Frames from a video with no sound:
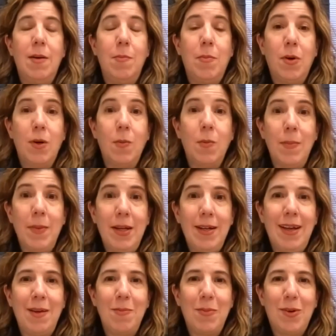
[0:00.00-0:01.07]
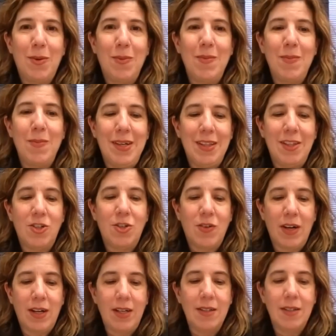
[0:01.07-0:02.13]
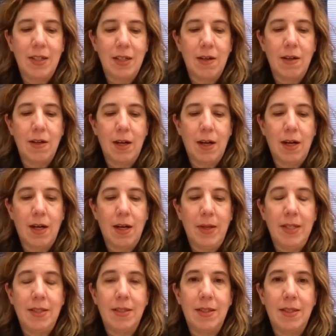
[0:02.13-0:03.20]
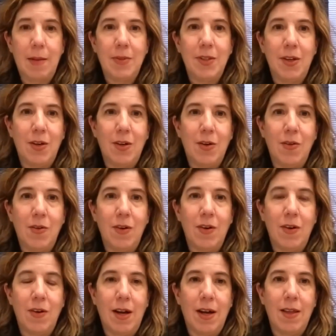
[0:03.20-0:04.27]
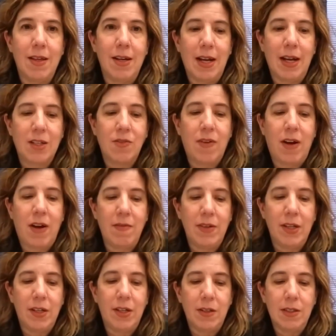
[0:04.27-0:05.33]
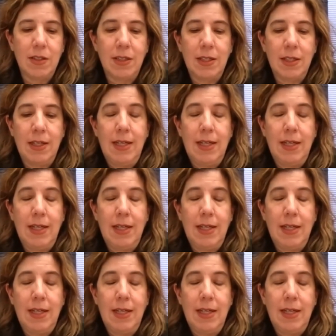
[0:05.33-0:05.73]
women and more women in the trades here at SEPTA over the next 5 years.